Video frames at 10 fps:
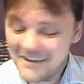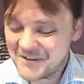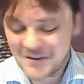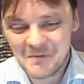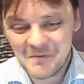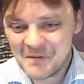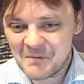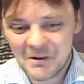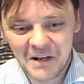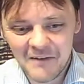Stupid
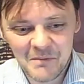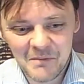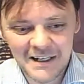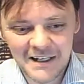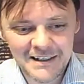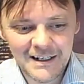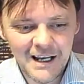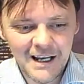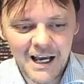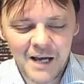people all over the place.
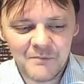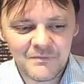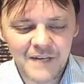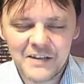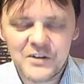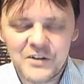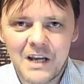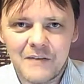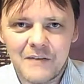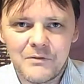I had 2
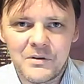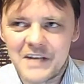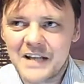Californians